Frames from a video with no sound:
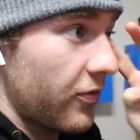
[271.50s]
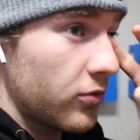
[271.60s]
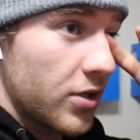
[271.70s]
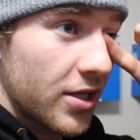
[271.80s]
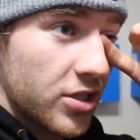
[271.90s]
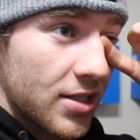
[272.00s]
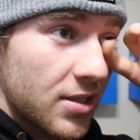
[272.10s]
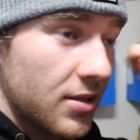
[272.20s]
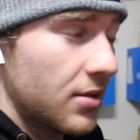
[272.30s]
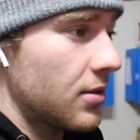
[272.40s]
food
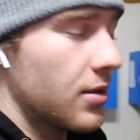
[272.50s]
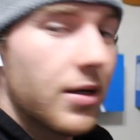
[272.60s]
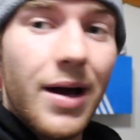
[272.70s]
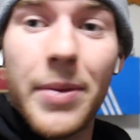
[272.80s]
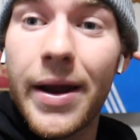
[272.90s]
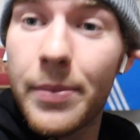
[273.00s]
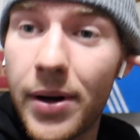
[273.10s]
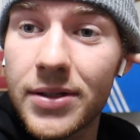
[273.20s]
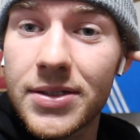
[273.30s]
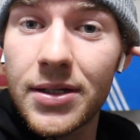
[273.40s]
digested, got my
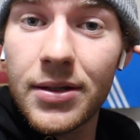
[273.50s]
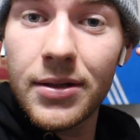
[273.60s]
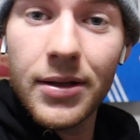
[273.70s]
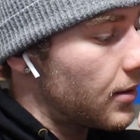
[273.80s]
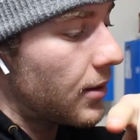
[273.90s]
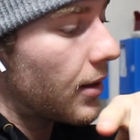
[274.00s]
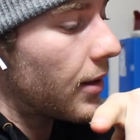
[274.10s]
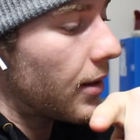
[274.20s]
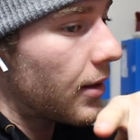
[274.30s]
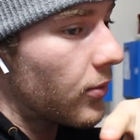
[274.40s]
AirPods in,
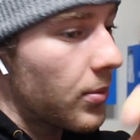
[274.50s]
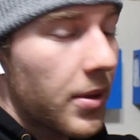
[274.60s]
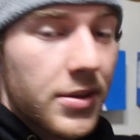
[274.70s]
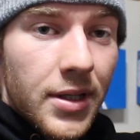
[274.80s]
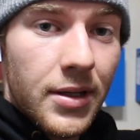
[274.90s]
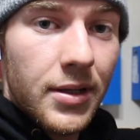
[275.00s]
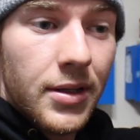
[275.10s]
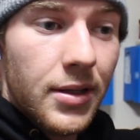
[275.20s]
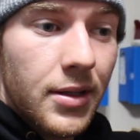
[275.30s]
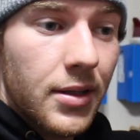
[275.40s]
and we're about to hit
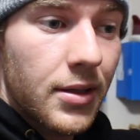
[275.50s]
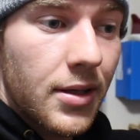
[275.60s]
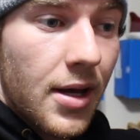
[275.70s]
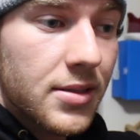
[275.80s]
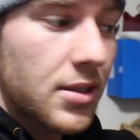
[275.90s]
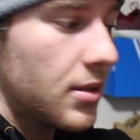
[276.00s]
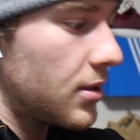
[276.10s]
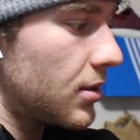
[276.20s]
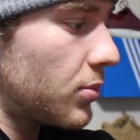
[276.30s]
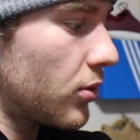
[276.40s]
a
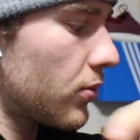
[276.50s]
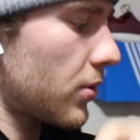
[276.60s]
nasty pull